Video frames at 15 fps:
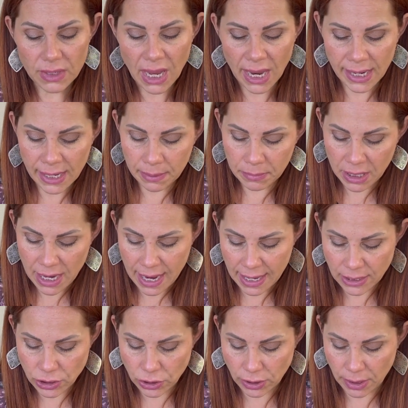I am gonna
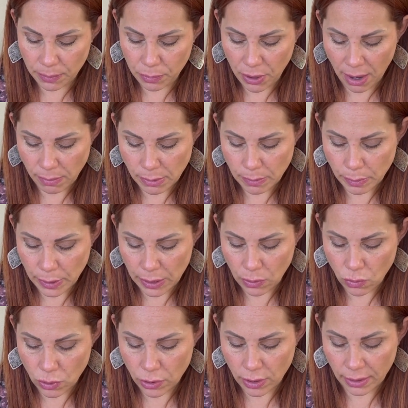actually probably
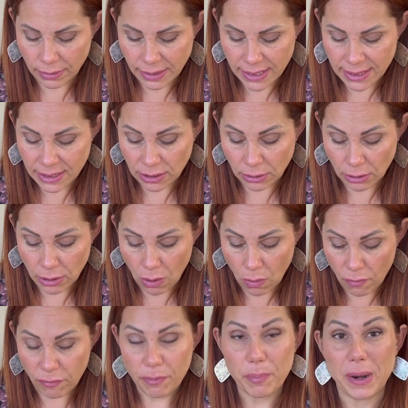order at least a
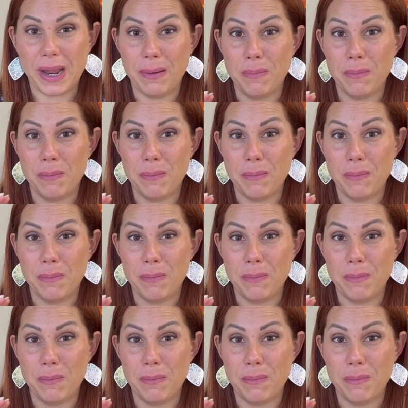loaf, but I